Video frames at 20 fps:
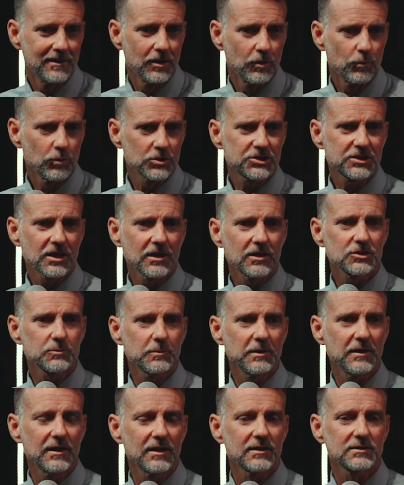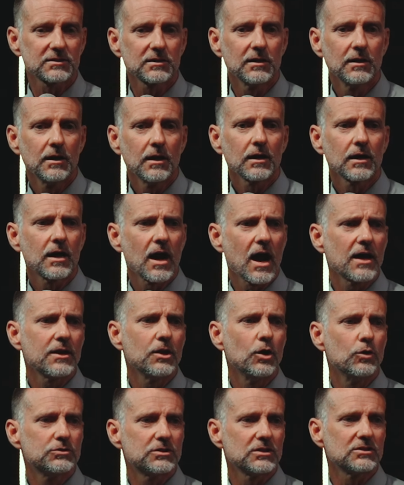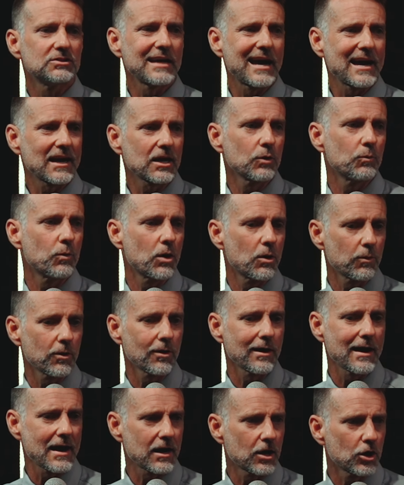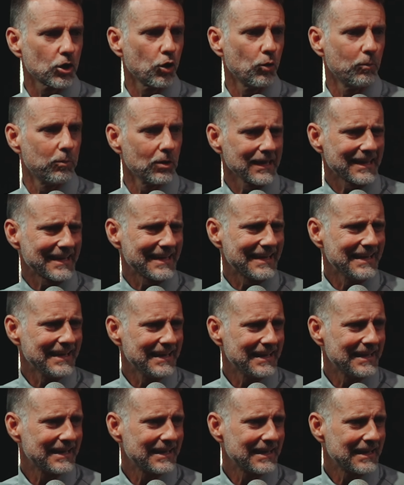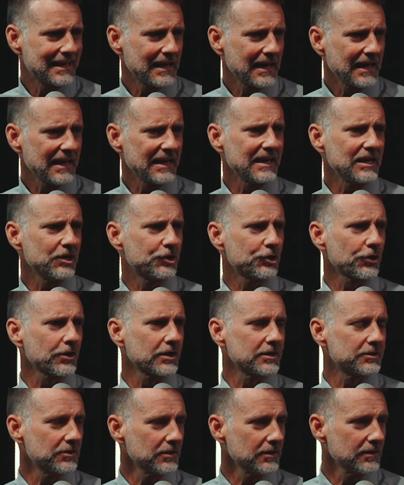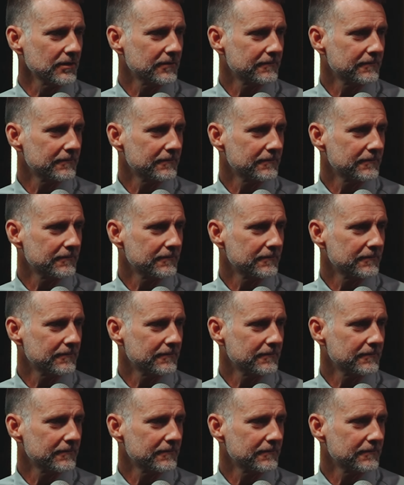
Which tells me this. God knows exactly where we're at globally in eternity.